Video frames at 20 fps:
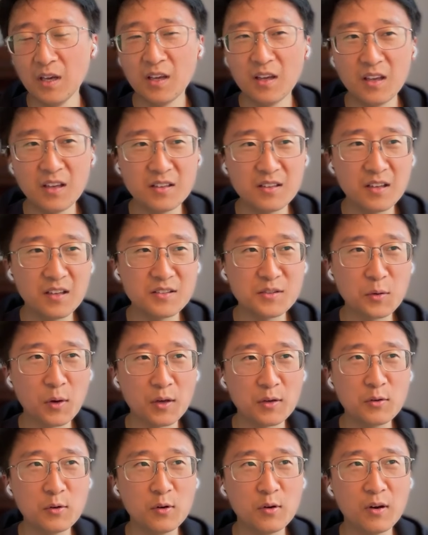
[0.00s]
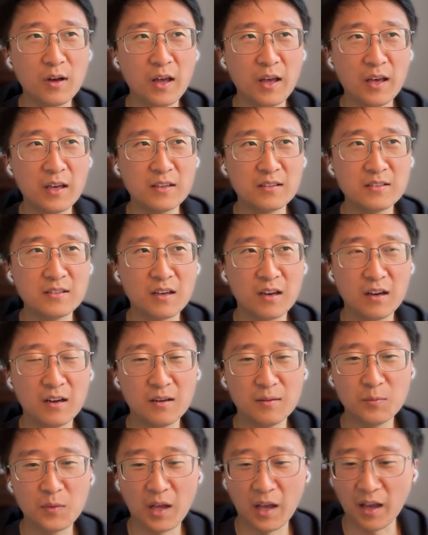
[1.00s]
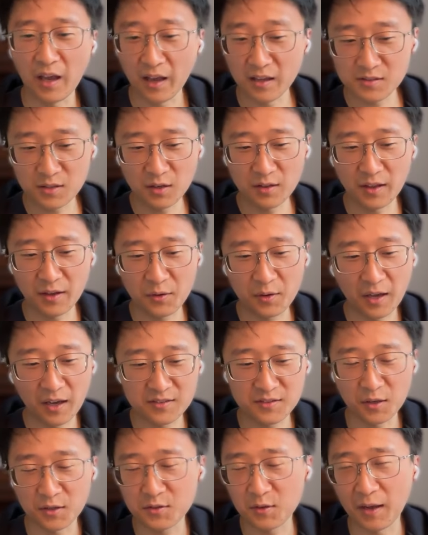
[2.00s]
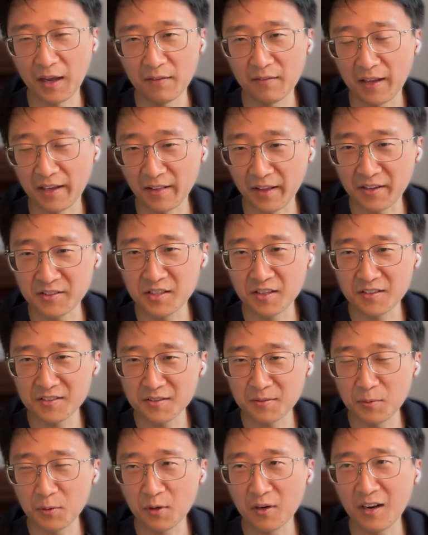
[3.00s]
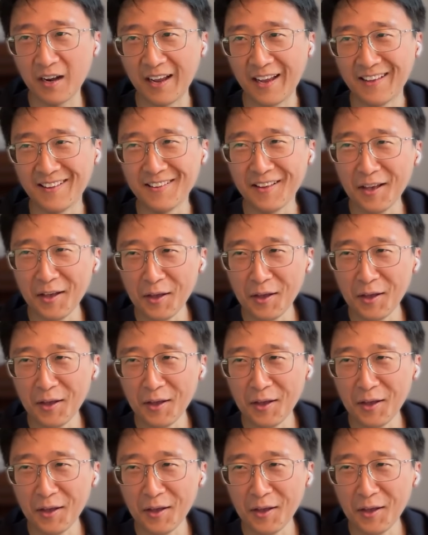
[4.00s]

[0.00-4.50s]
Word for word: it, it's quite cool and um, I, saw that you guys also have like LangChain support and